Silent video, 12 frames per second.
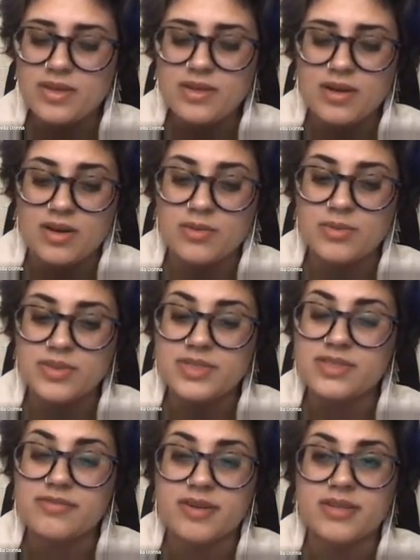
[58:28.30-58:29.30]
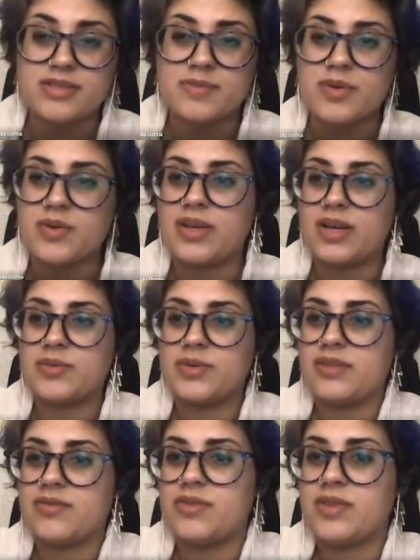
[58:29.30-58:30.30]
Art World is very small. I will
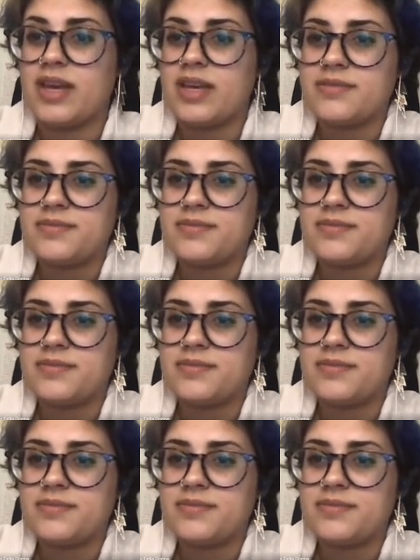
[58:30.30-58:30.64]
give you that.